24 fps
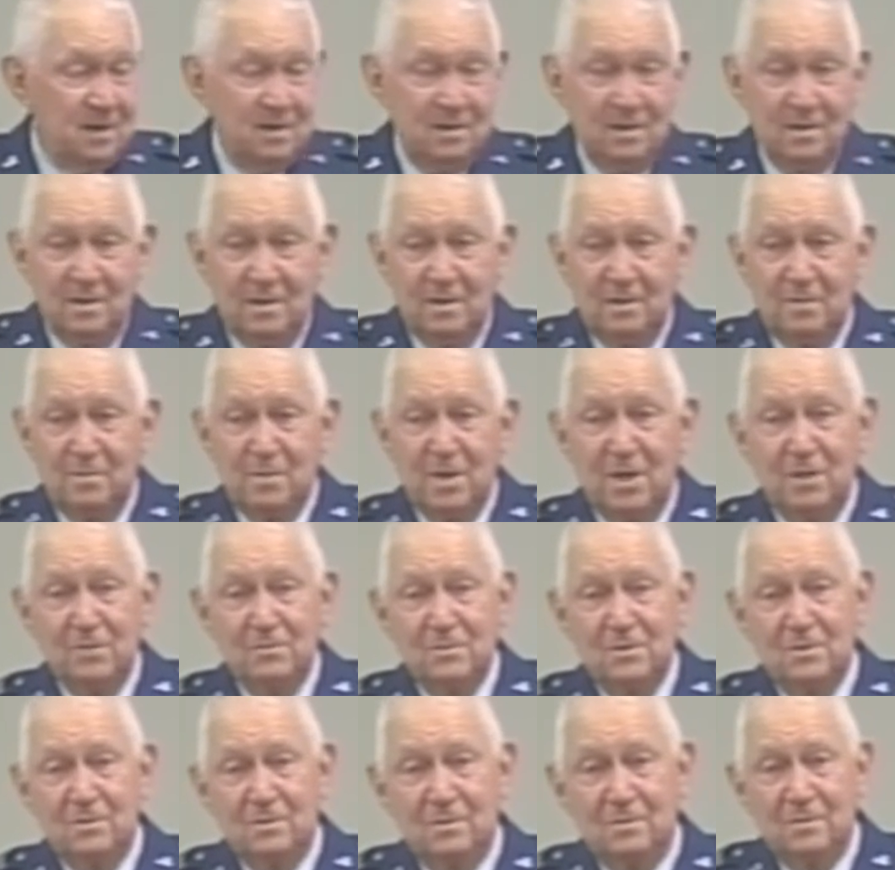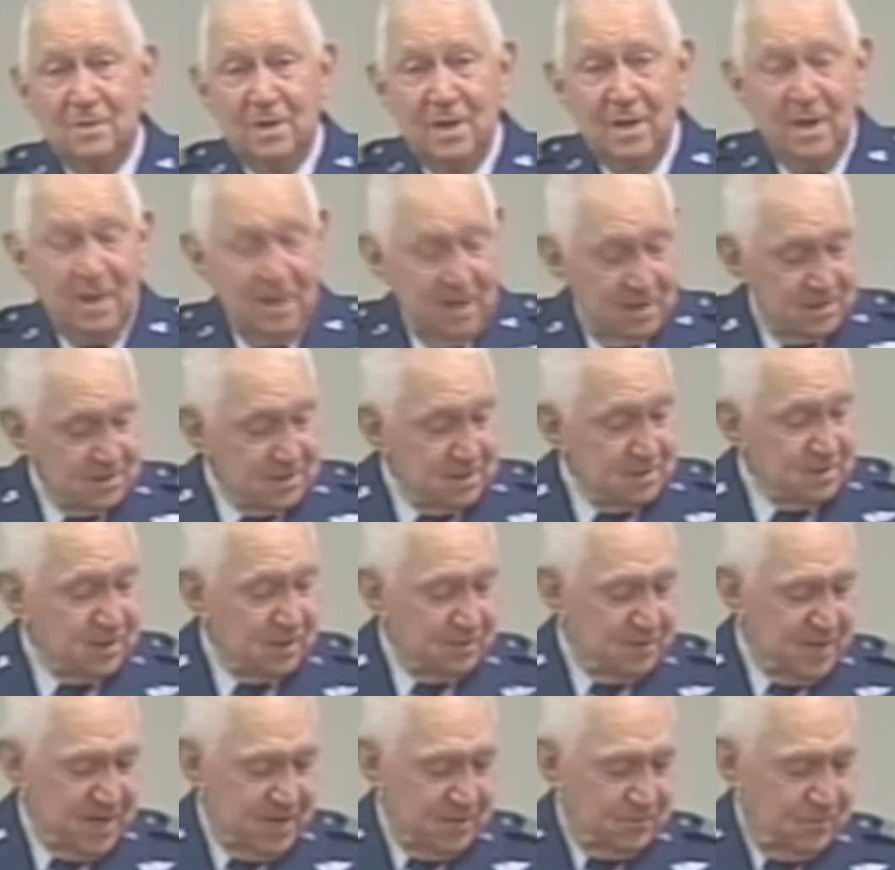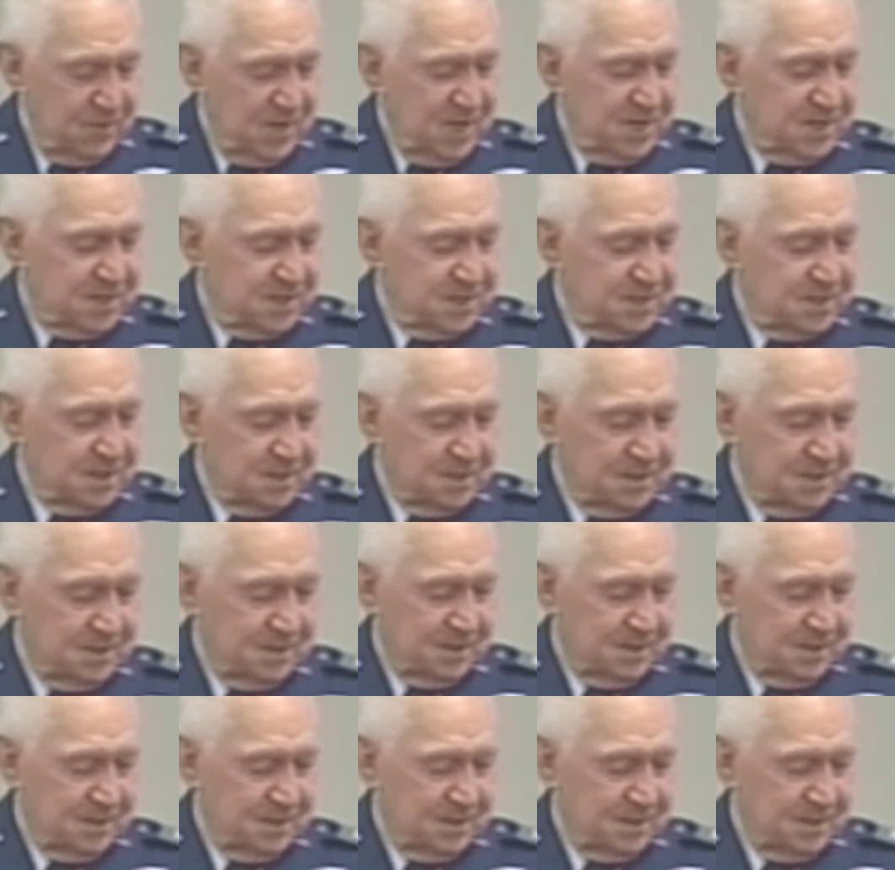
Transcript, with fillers: they might want. And some of them had watches uh,